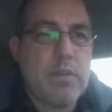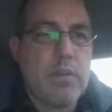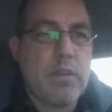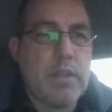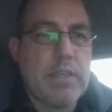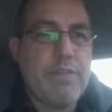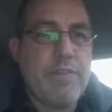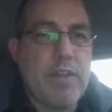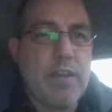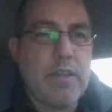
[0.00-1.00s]

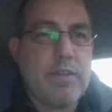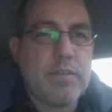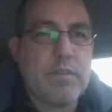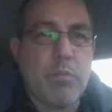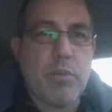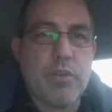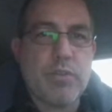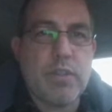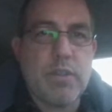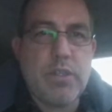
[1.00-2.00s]
alleviate some of those
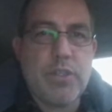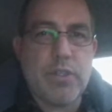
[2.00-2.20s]
conditions.